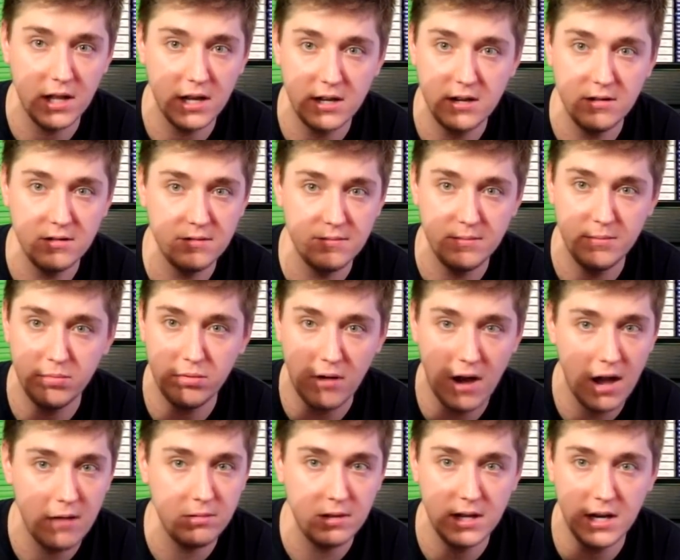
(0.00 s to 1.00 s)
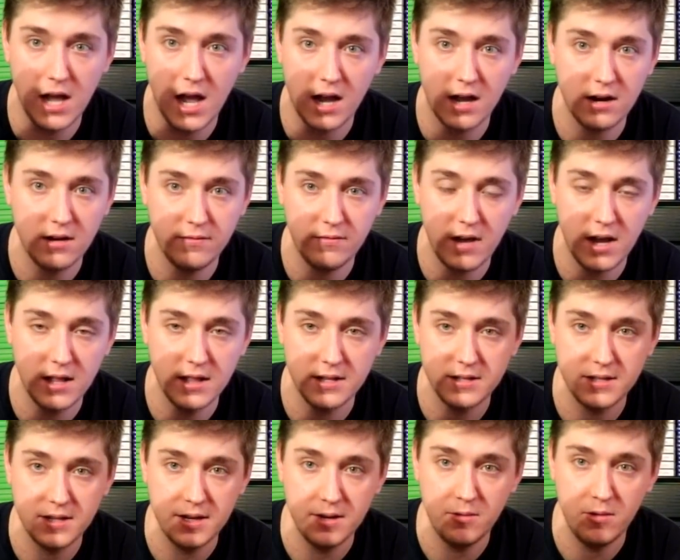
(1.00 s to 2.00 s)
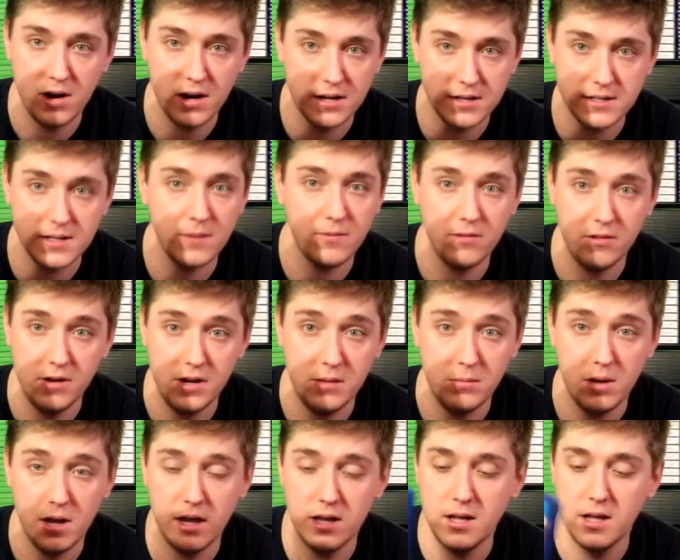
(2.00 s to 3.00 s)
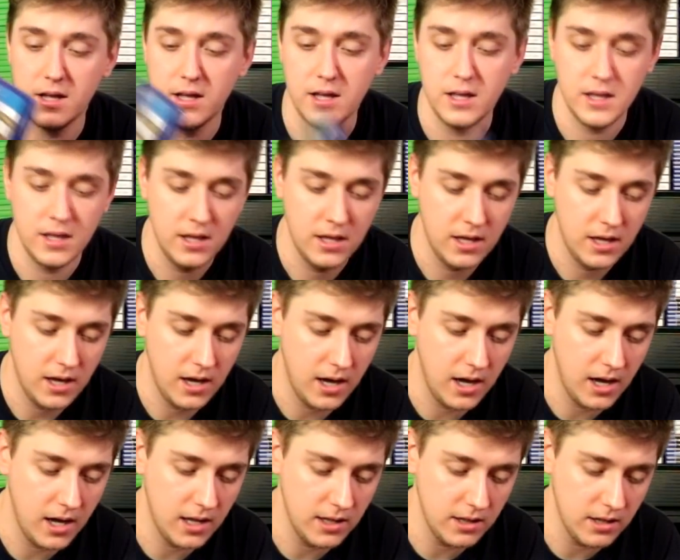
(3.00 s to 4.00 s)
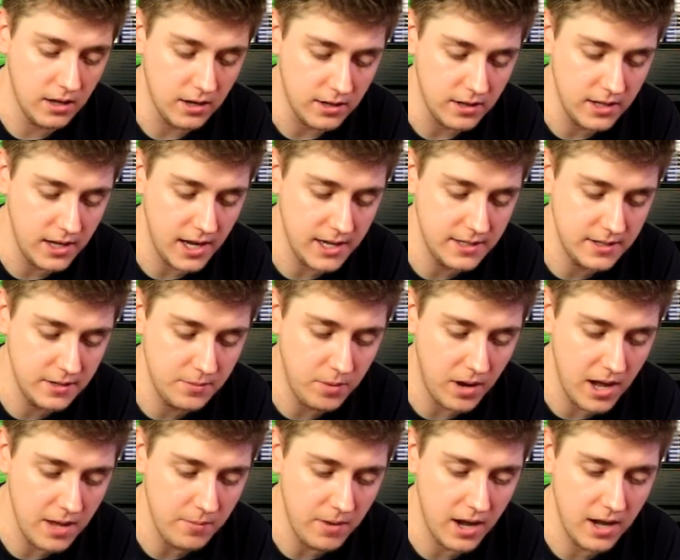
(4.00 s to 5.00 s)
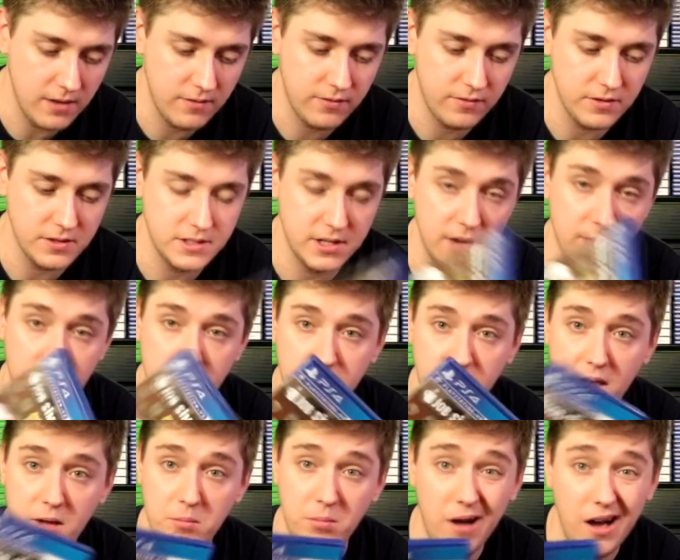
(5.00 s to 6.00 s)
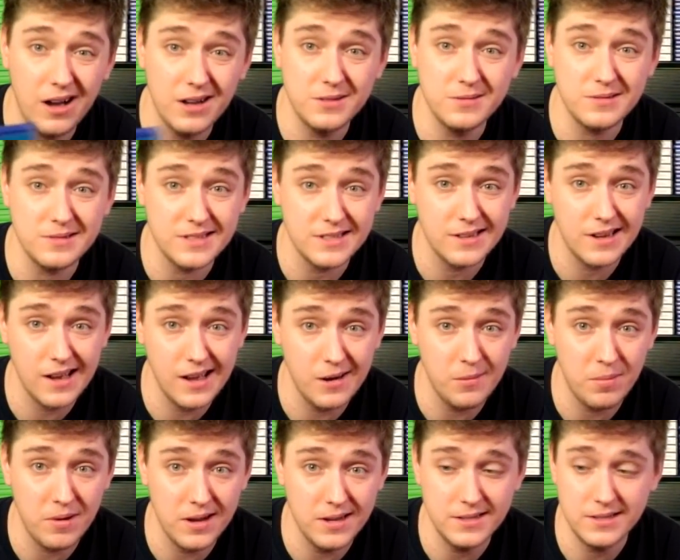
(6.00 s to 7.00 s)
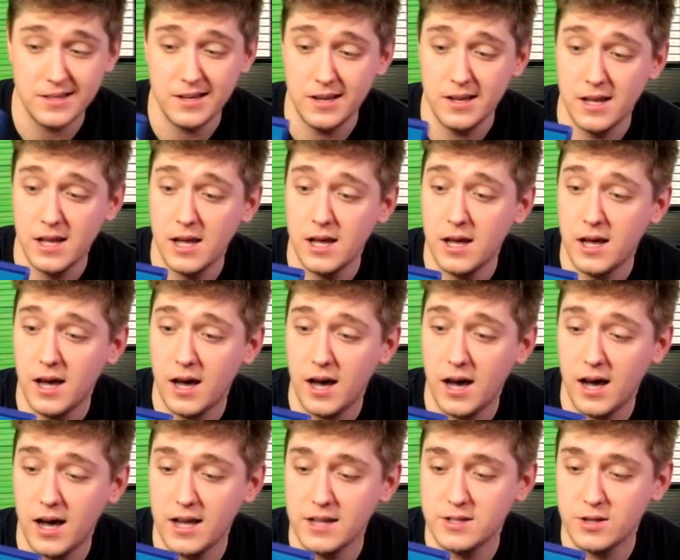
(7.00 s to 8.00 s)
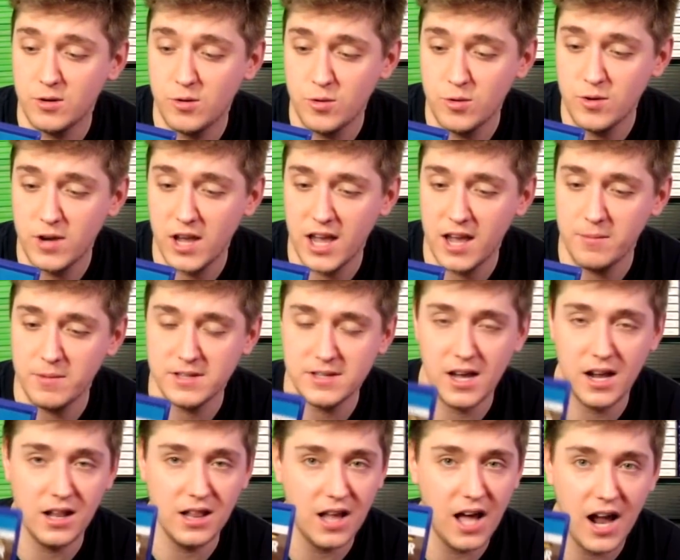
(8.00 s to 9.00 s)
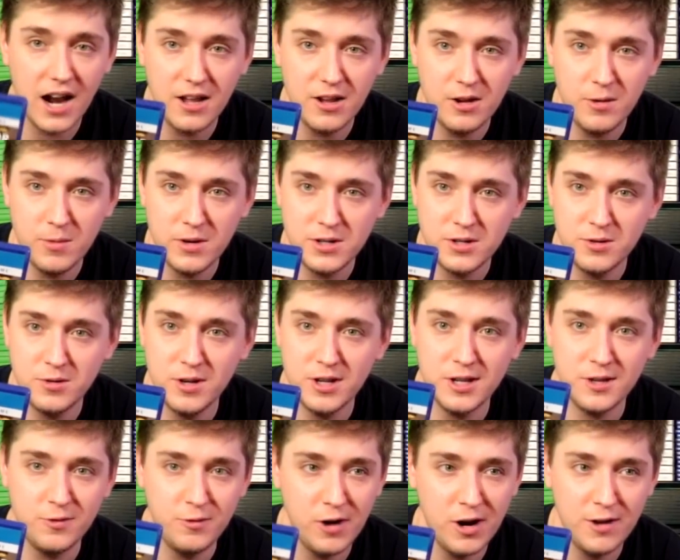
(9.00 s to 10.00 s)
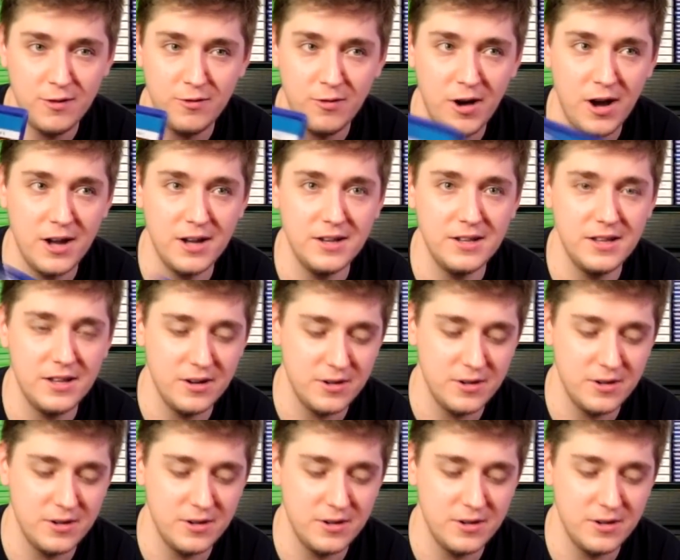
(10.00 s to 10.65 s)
Like, you're probably not going to find this anywhere except for eBay. Luckily, I did buy mine for 75 bucks, which is kind of pricey. It's a cool game. It's got a lot of humor to it. It's very fun.